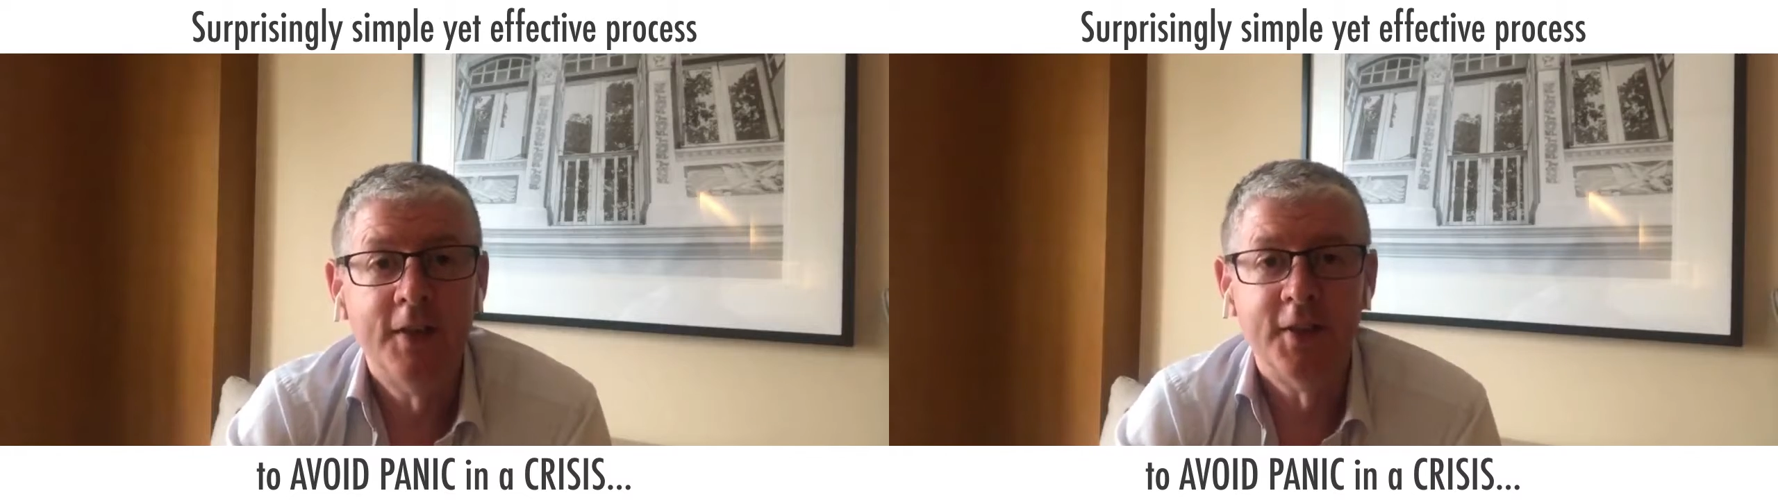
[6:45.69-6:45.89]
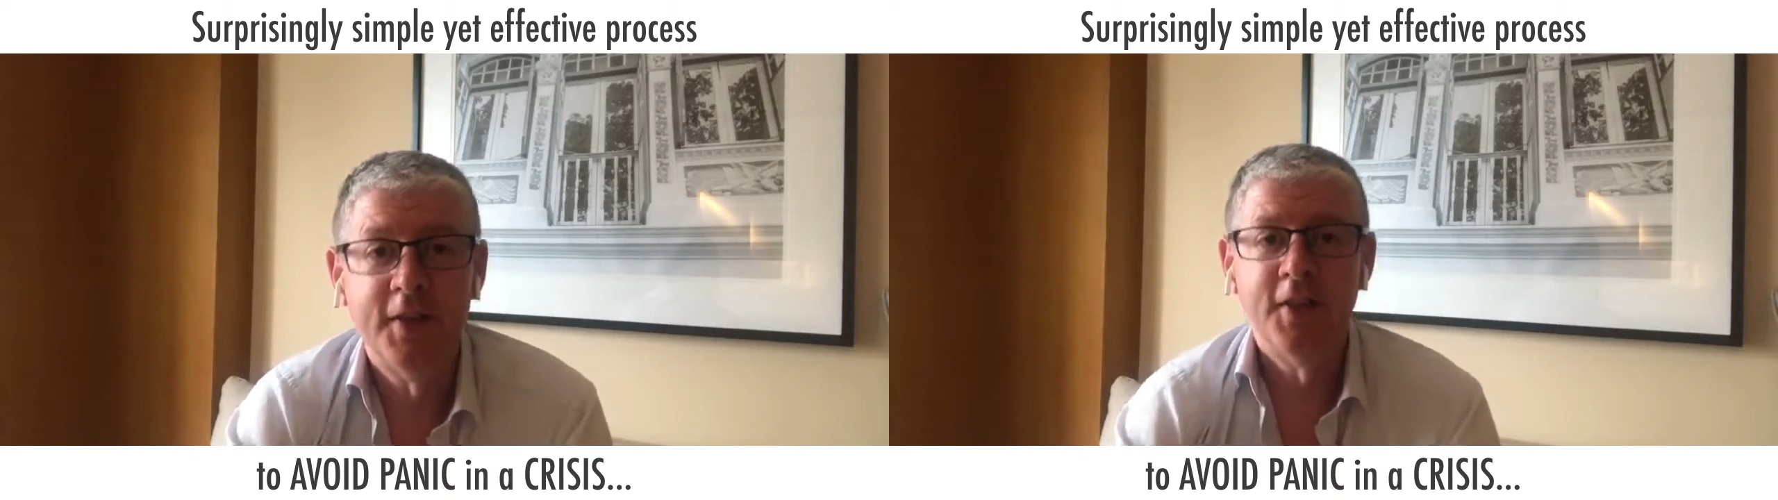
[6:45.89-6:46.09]
So
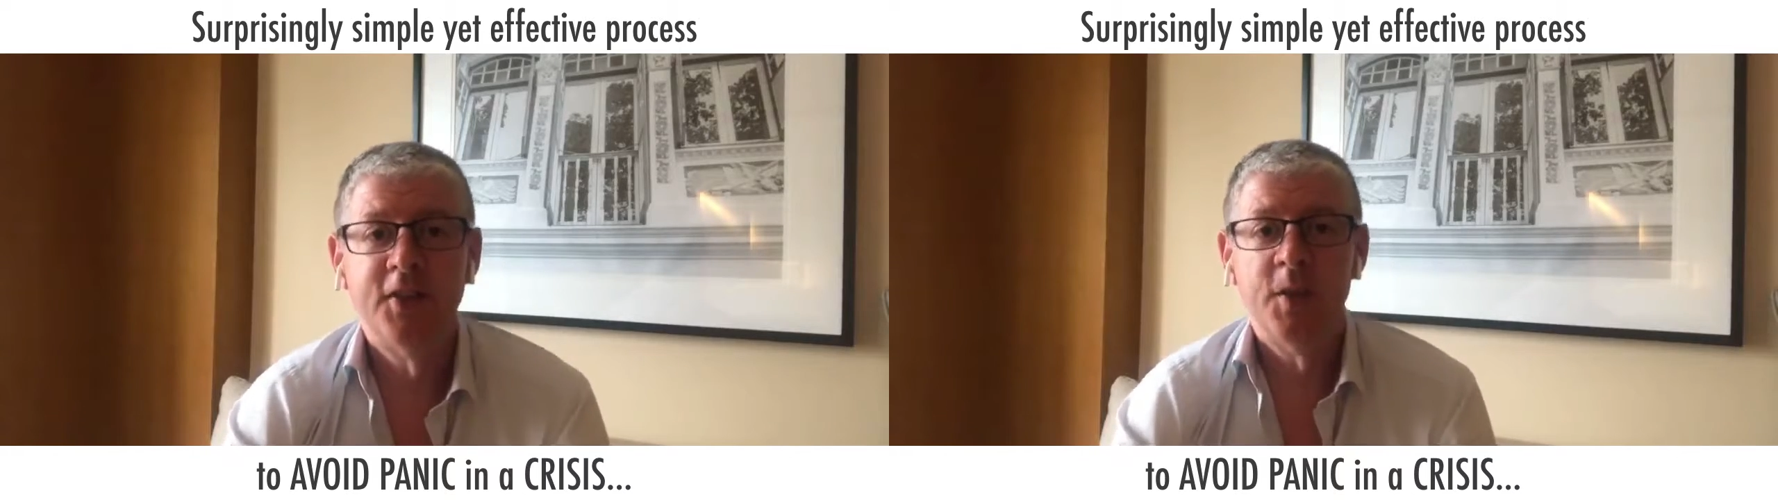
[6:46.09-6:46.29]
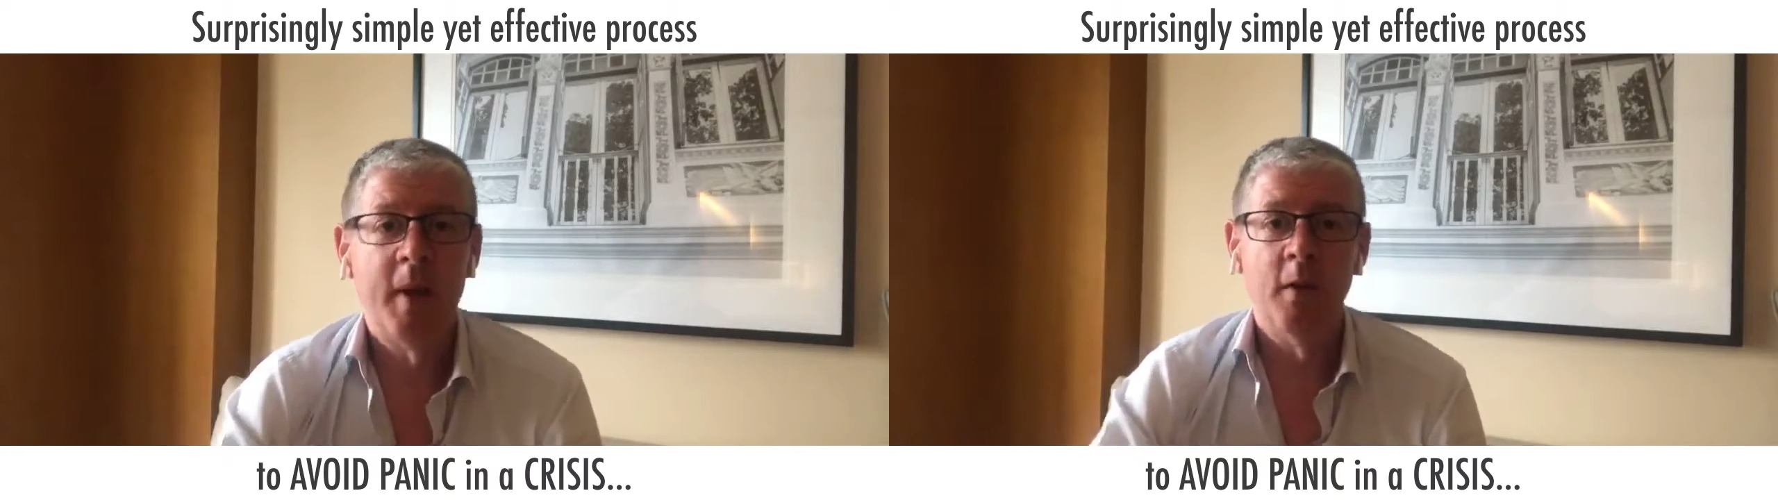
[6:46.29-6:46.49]
this
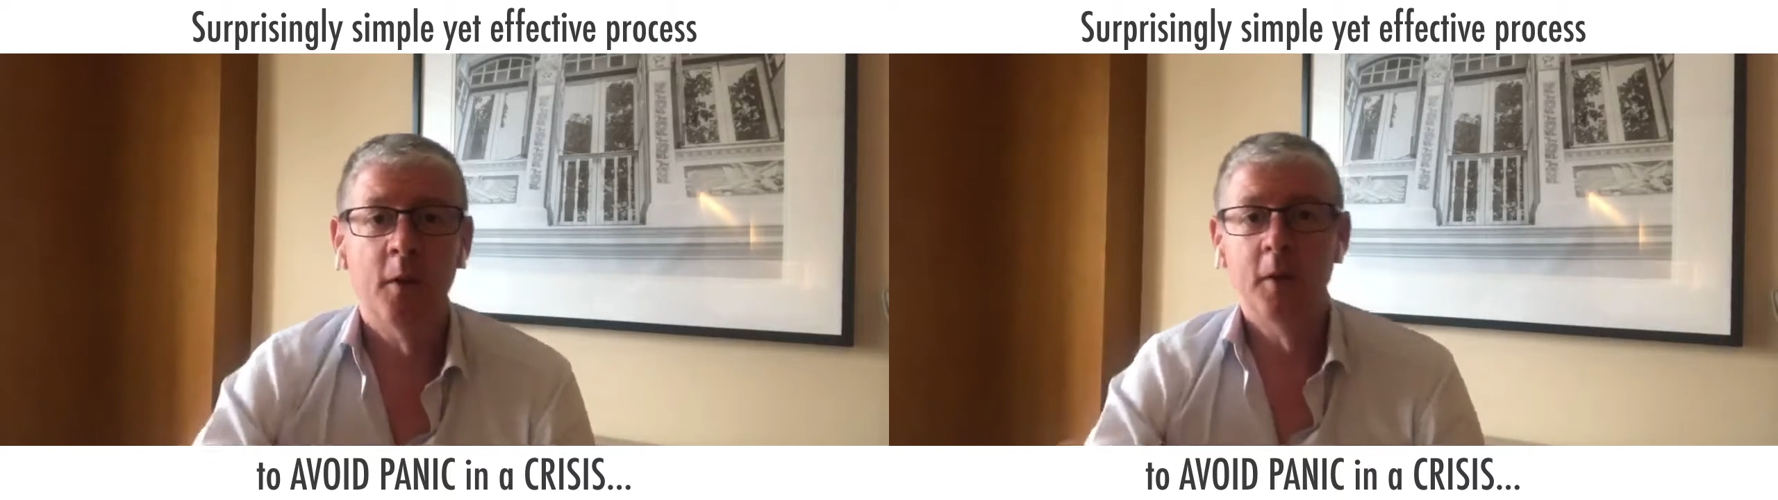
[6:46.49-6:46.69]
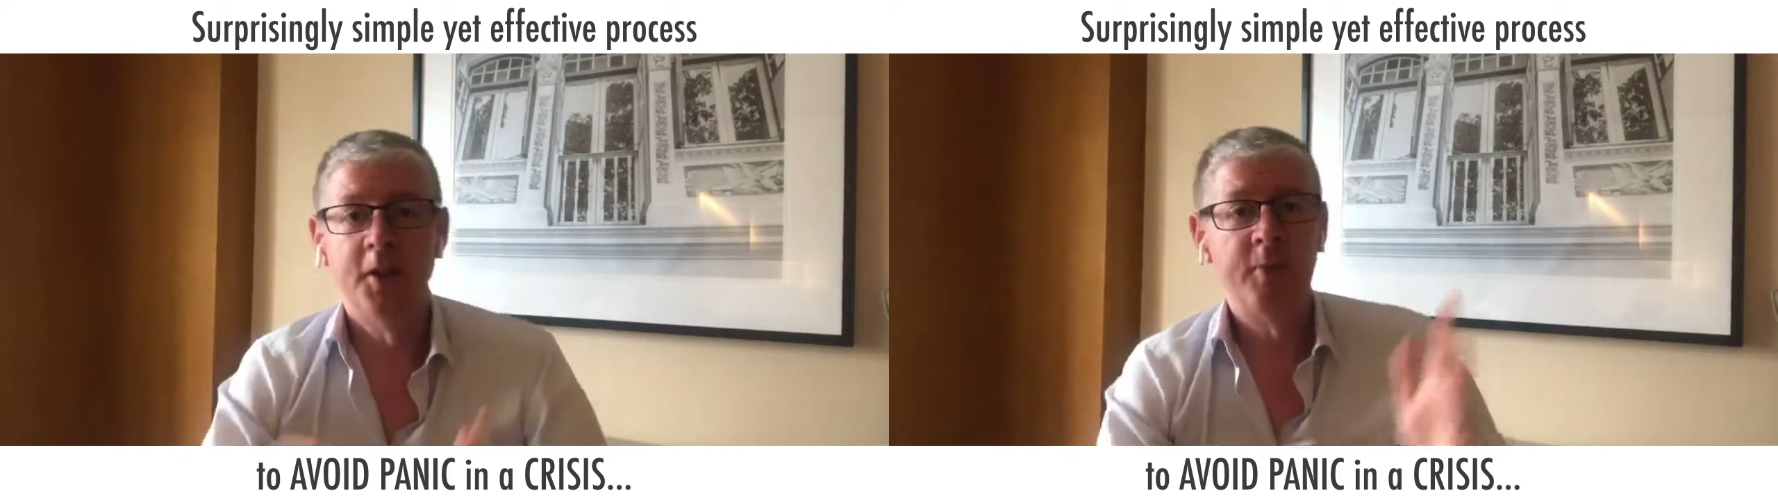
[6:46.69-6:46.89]
isn't about,
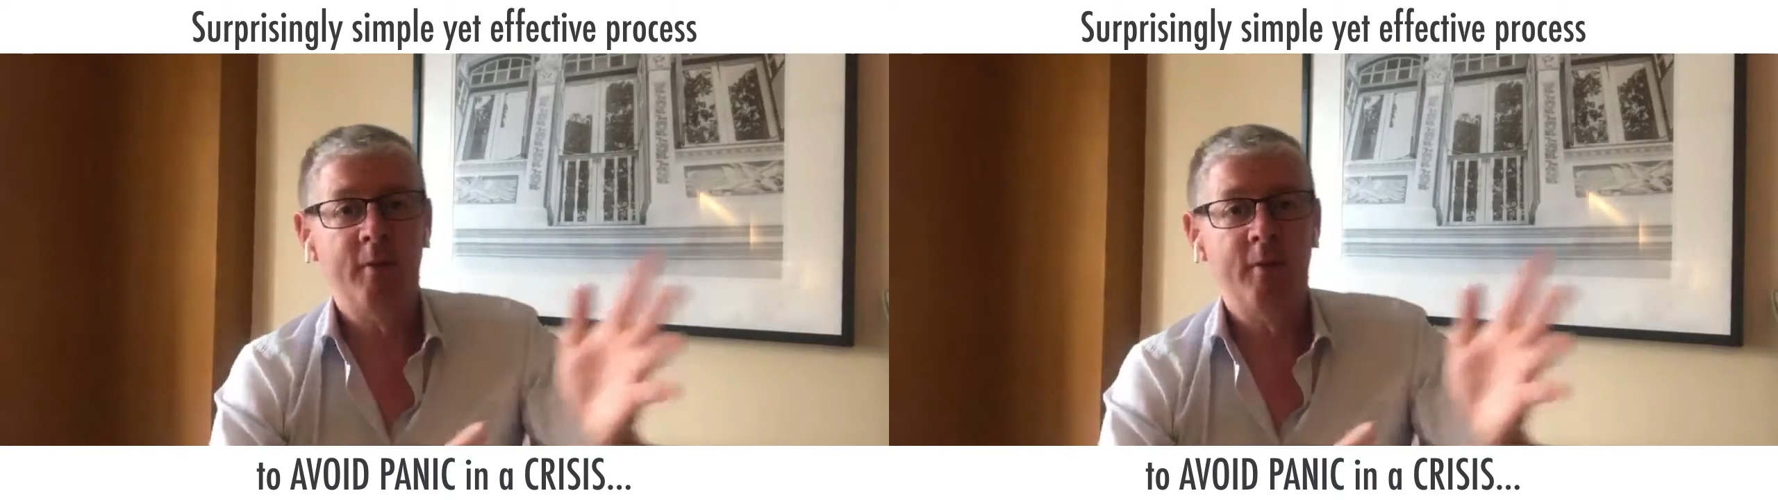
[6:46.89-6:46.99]
oh, let's be